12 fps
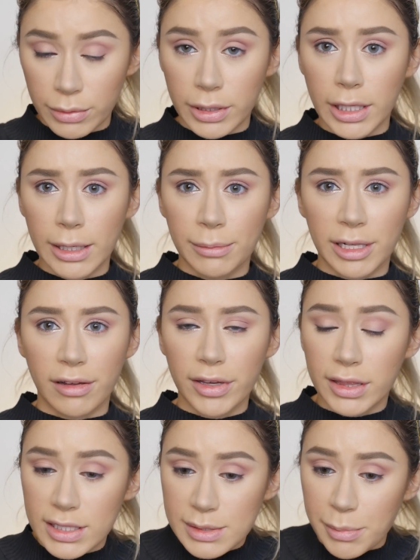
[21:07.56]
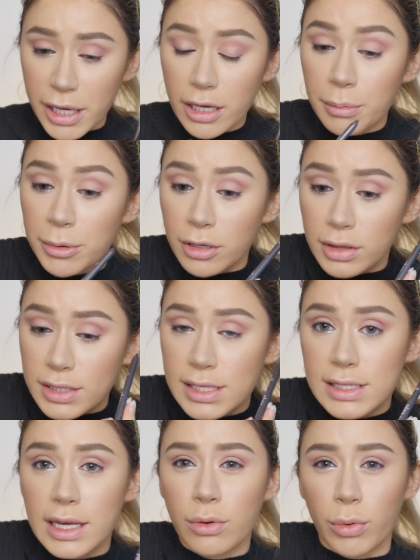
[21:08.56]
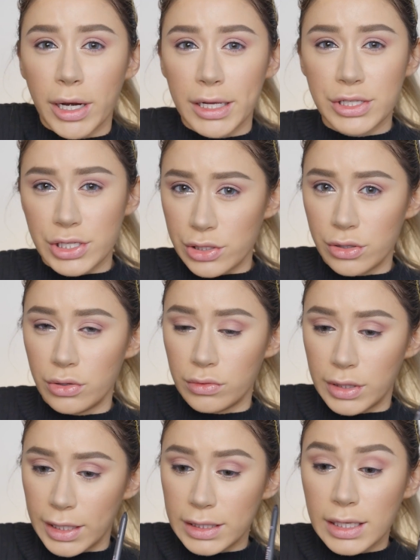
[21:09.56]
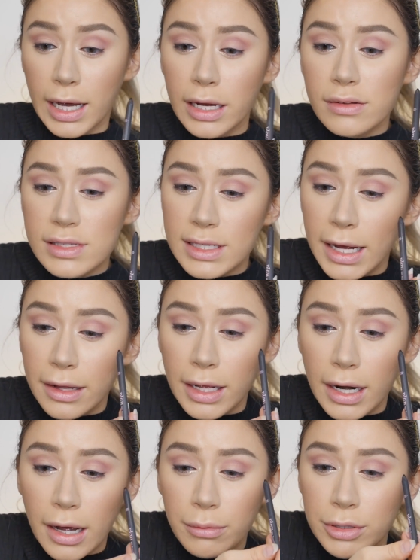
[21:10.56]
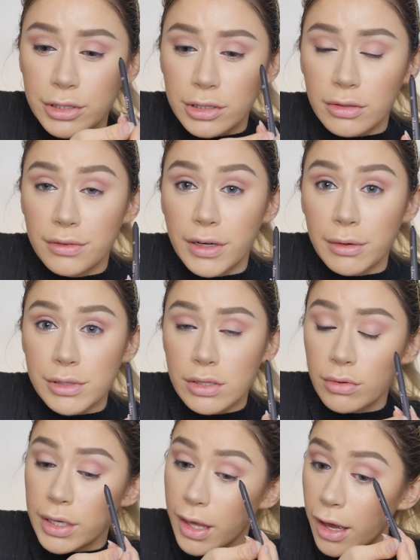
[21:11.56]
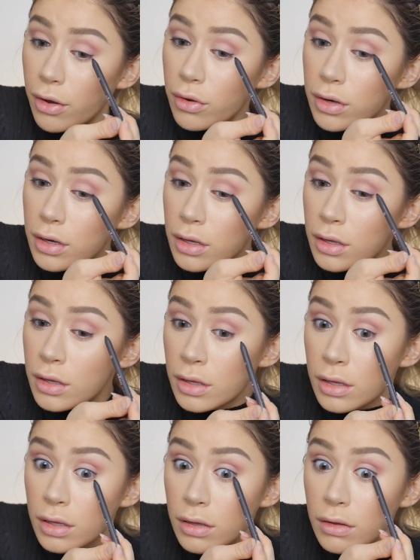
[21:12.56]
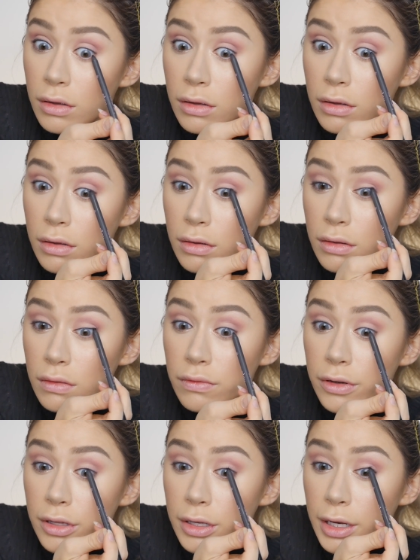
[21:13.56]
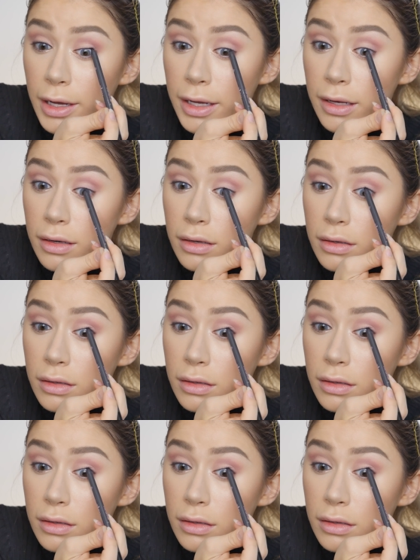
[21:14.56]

I really am loving this makeup look. This is like what I do, like the kind of style that I would do if I was going out for the night.